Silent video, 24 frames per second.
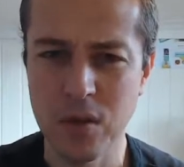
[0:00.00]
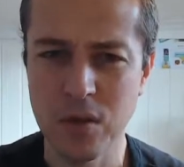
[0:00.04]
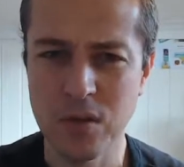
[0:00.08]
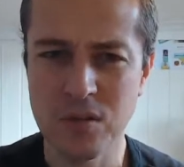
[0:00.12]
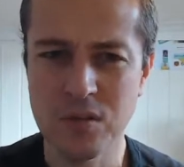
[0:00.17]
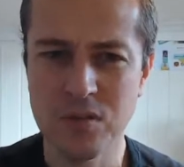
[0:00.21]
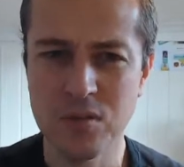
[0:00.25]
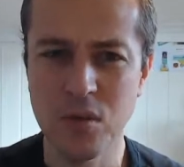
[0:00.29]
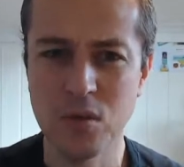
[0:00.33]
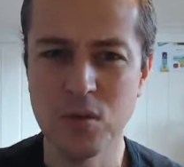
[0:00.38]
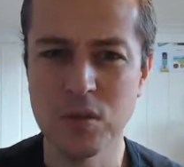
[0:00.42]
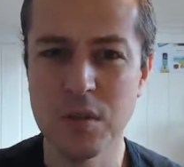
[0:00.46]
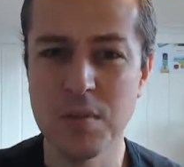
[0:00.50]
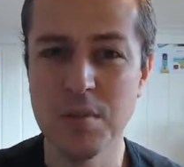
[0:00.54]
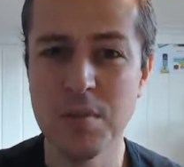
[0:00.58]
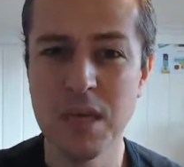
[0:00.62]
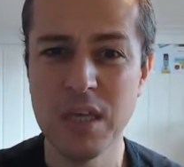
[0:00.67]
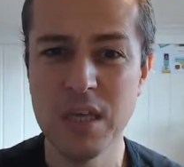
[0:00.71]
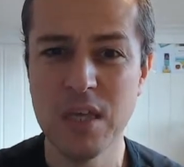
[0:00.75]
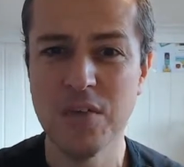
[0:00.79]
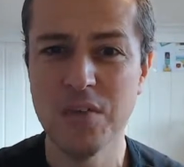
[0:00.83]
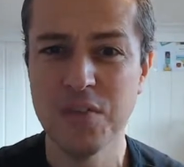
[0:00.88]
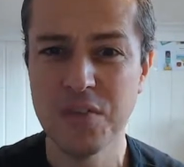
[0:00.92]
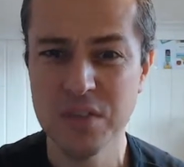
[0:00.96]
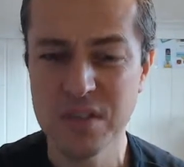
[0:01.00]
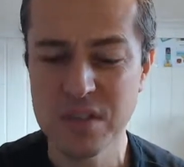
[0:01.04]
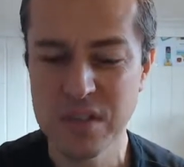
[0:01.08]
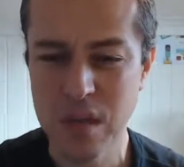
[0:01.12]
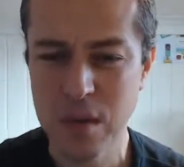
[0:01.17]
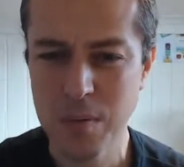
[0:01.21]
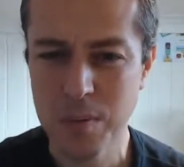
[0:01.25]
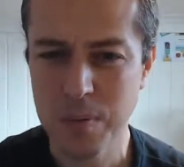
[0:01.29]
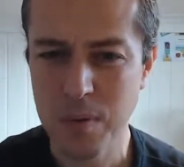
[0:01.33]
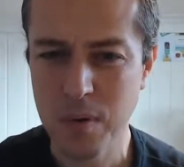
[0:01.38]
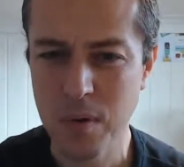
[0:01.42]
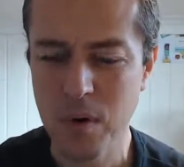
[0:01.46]
So the media, for
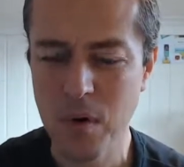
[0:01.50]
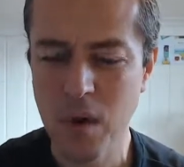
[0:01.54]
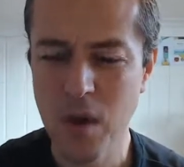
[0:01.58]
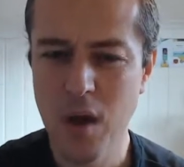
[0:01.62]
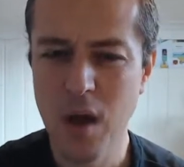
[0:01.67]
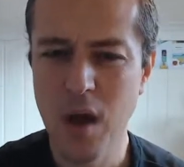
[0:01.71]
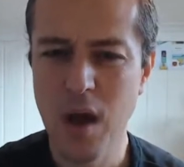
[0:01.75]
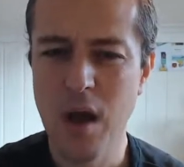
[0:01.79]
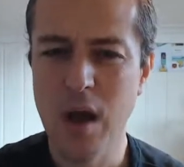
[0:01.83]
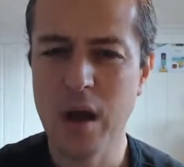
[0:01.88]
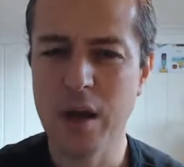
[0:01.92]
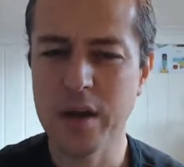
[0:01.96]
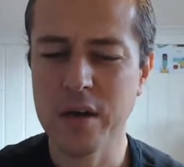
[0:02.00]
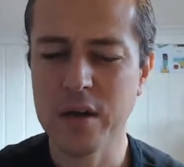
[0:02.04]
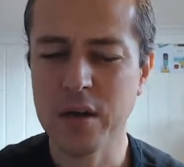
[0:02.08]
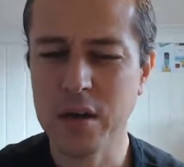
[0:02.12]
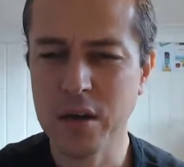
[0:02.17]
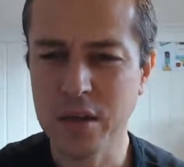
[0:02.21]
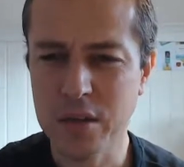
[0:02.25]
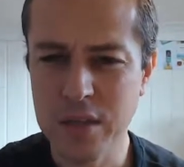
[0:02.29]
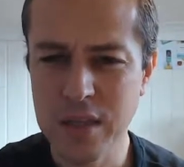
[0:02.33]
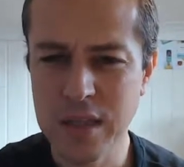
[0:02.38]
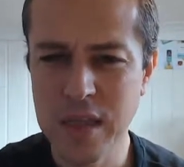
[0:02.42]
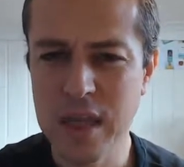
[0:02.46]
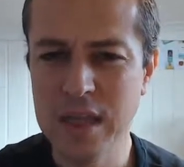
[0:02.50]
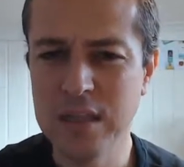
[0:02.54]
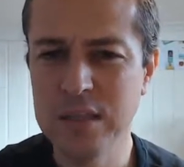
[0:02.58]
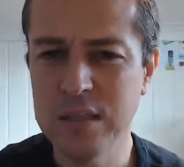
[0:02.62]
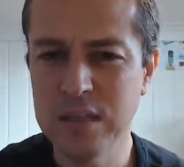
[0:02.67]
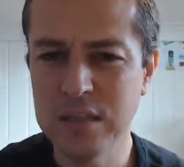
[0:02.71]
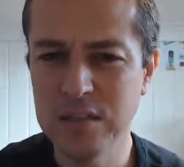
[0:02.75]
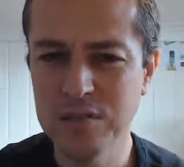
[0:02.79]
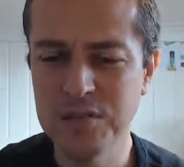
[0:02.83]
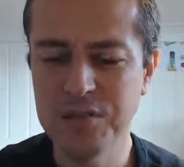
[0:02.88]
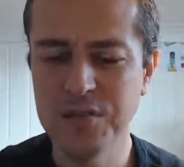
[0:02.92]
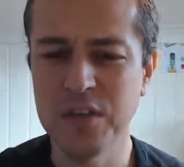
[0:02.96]
example, are
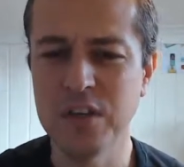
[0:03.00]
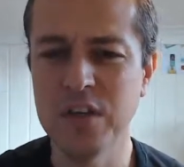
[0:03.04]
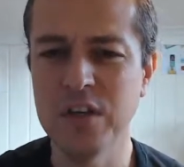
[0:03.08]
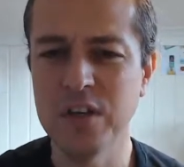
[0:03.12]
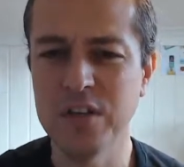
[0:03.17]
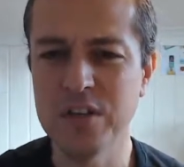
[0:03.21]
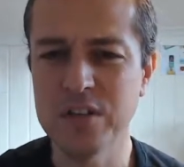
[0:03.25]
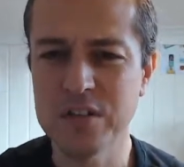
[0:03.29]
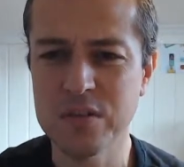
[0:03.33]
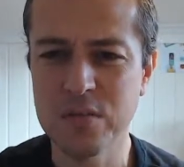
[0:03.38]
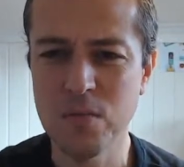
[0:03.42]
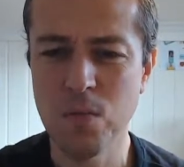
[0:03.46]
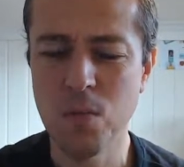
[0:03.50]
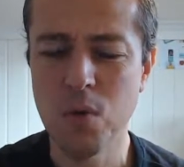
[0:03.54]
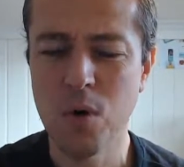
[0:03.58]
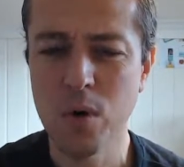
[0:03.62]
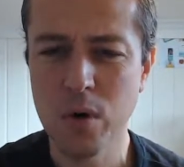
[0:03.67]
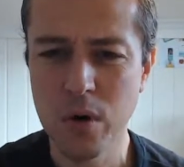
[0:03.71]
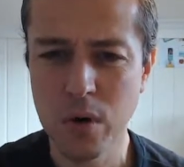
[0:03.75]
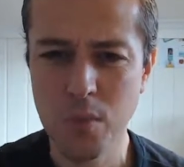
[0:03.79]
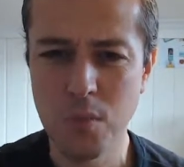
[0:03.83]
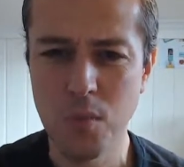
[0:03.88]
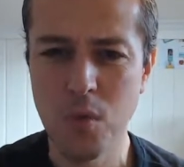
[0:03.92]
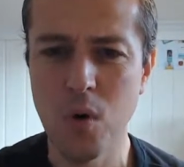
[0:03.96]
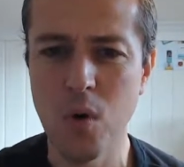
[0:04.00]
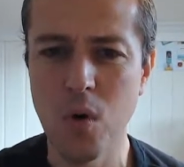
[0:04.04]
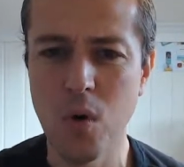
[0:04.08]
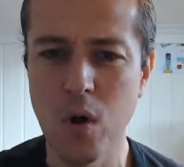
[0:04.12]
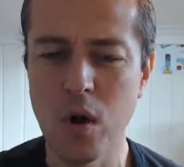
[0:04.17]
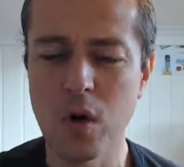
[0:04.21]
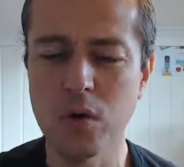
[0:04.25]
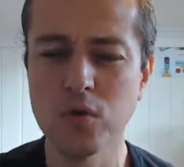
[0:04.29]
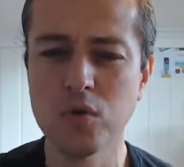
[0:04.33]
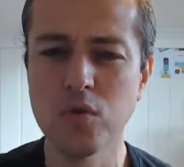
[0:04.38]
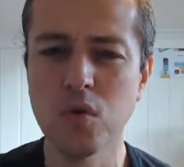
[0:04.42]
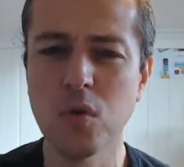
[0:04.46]
creating fears more and
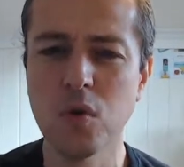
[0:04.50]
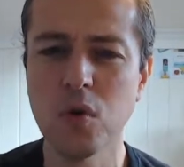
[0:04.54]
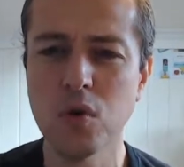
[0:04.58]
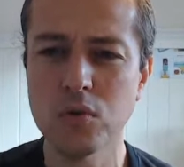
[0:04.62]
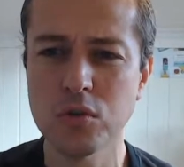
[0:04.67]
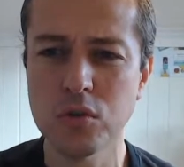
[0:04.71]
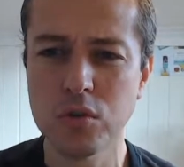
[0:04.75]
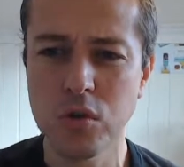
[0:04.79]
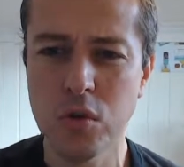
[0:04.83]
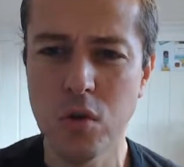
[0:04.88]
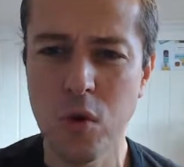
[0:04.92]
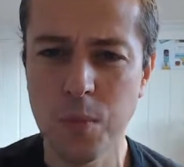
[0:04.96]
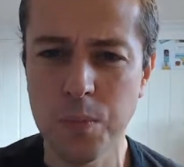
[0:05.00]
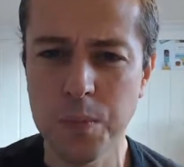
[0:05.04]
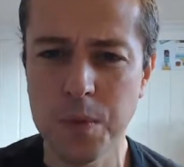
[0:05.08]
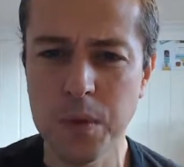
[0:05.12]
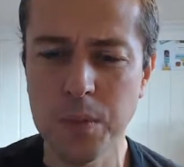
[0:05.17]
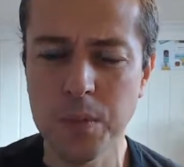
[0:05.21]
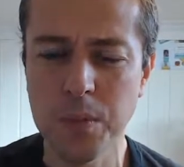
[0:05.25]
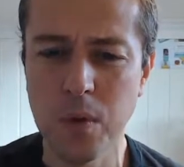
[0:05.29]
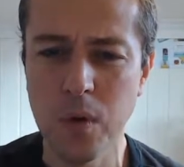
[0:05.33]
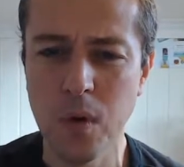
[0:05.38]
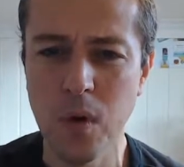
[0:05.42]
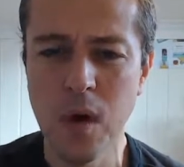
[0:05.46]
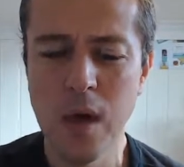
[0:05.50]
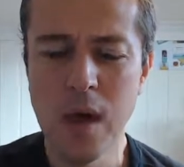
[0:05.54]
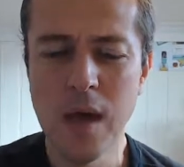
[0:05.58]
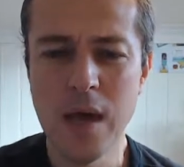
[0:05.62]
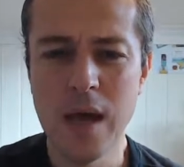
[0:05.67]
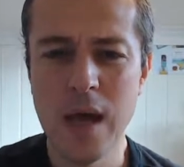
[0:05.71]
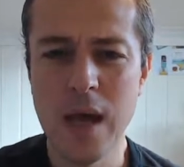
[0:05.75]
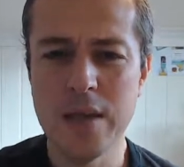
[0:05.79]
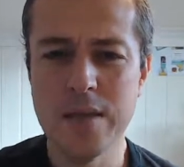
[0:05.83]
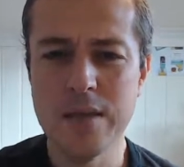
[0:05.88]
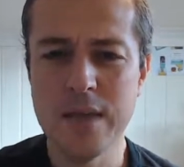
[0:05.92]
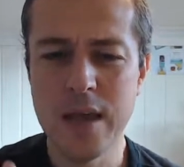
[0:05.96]
more to control people,
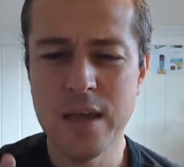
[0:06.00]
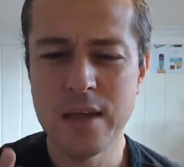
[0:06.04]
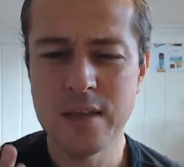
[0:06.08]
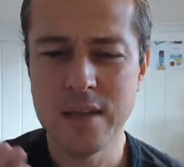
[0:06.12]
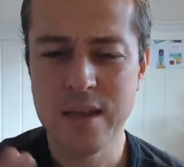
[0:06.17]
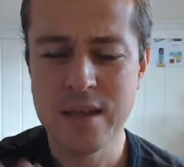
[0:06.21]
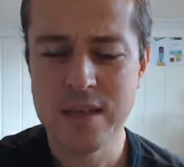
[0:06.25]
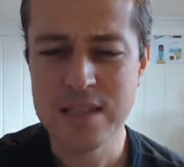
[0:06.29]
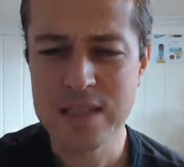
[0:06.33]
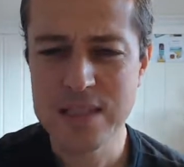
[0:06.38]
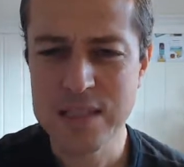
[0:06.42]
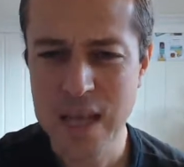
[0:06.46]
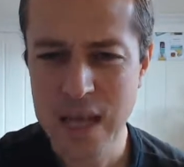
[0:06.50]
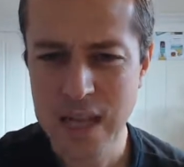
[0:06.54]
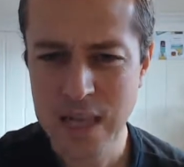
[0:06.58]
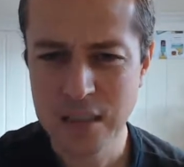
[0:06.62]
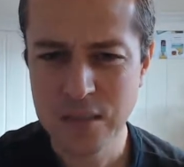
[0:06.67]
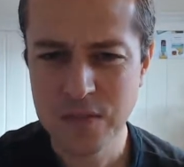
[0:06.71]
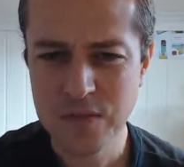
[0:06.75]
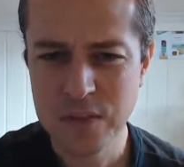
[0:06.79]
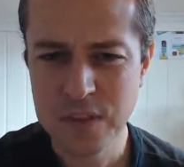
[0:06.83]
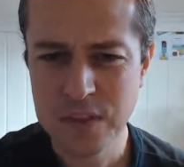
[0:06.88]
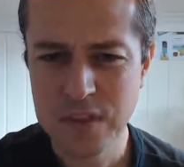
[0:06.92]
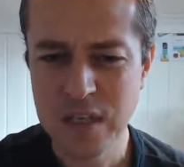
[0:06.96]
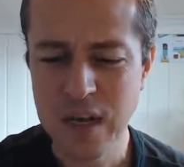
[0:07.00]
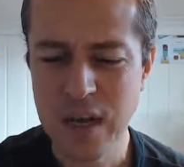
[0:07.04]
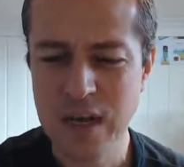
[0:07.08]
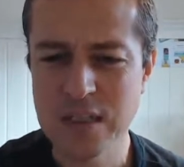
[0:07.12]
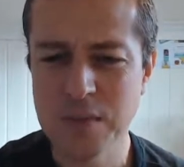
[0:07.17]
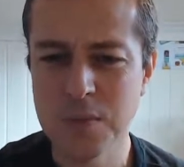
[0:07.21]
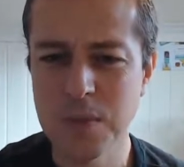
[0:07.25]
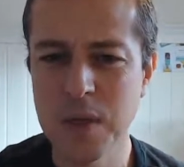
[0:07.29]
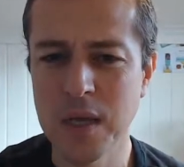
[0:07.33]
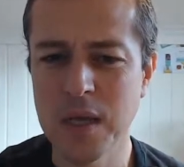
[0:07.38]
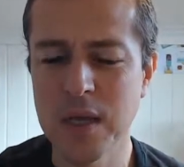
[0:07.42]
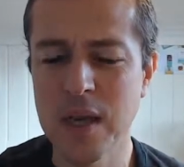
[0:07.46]
and then they sell
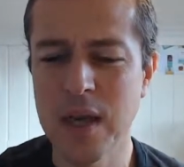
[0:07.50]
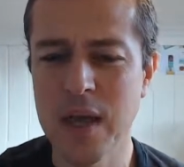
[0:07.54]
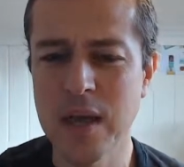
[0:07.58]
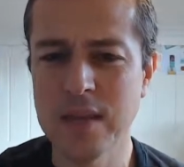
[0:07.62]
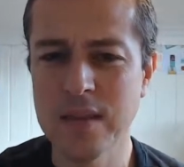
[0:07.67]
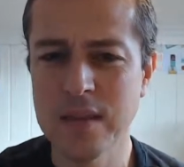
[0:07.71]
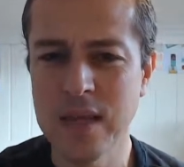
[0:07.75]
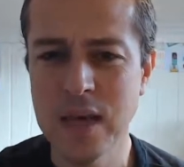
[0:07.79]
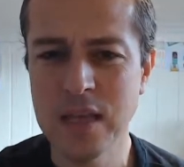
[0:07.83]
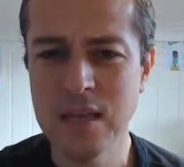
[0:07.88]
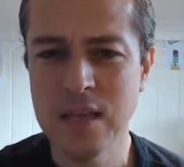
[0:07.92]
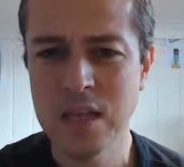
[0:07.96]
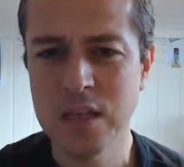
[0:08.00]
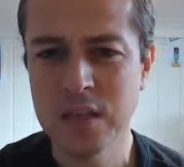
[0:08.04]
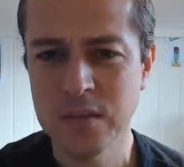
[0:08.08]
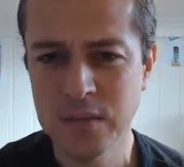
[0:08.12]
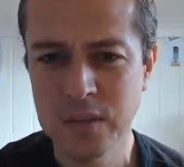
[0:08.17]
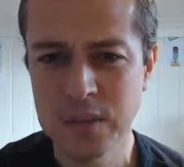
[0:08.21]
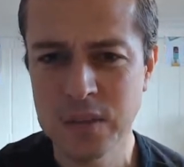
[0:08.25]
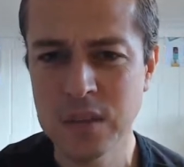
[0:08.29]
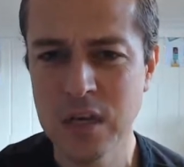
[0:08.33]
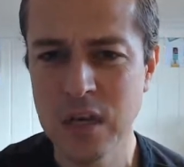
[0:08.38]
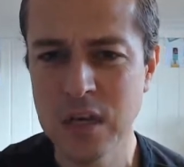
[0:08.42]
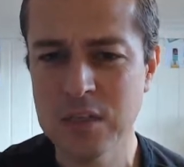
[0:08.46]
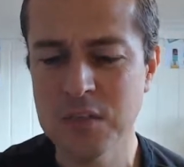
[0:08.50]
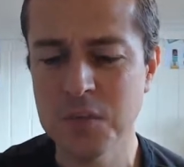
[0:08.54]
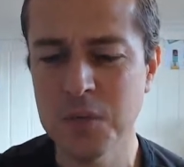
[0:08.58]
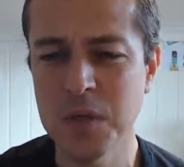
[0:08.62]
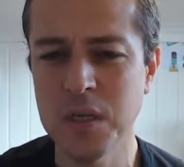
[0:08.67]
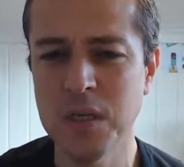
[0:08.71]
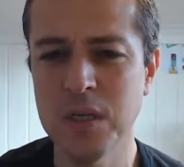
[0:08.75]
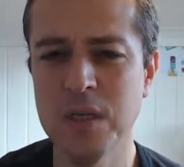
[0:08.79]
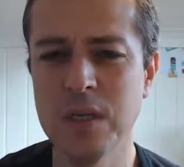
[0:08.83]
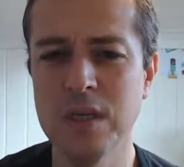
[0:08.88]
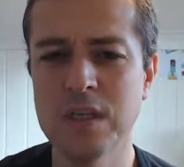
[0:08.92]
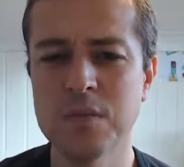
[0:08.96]
advertisement, and that
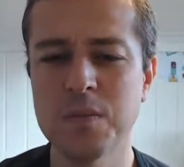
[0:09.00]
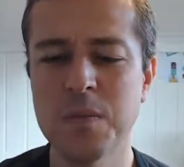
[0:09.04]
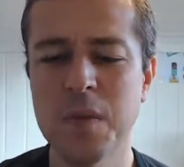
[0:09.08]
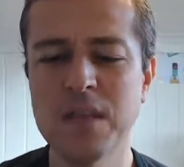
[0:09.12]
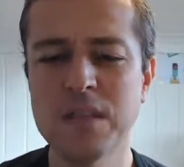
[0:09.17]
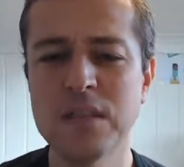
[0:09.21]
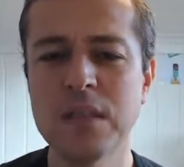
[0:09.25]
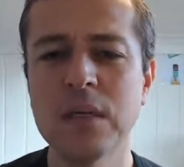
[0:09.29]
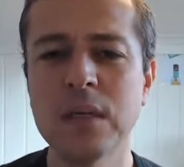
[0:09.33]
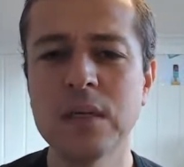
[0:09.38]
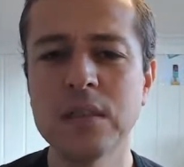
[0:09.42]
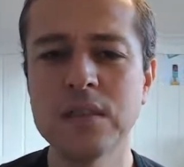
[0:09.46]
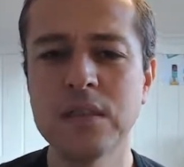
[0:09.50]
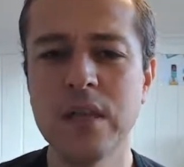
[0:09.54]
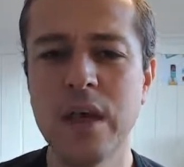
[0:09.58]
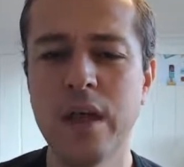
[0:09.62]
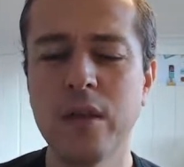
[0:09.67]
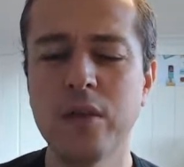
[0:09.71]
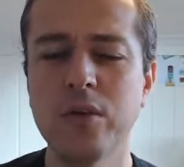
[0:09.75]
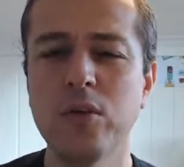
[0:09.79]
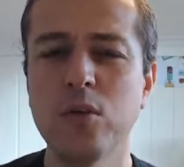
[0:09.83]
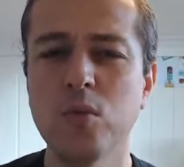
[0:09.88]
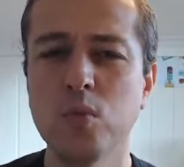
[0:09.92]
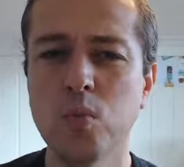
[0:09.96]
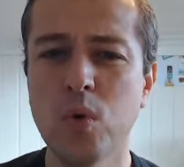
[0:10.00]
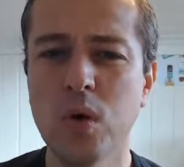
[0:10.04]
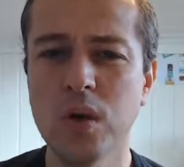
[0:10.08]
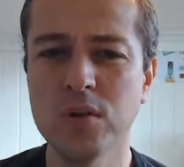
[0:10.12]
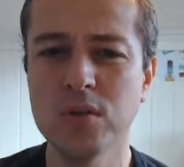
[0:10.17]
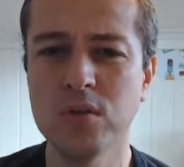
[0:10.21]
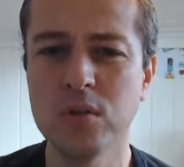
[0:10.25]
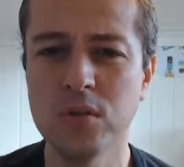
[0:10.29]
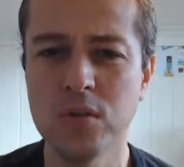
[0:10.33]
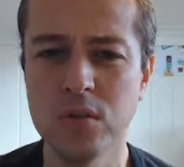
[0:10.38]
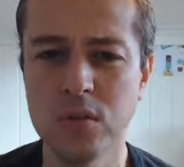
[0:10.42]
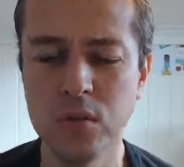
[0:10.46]
advertisement is basically telling you
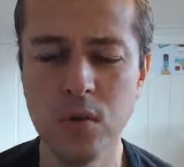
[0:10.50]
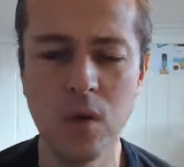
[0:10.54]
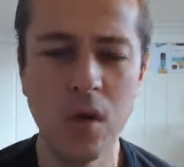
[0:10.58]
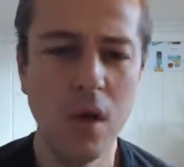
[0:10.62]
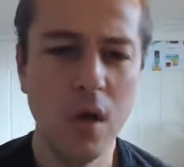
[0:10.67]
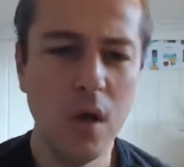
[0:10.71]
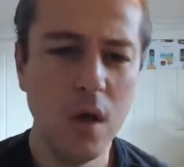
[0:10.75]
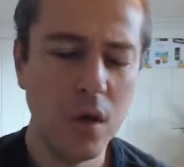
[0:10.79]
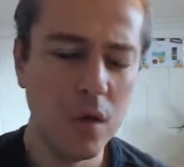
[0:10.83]
what to do: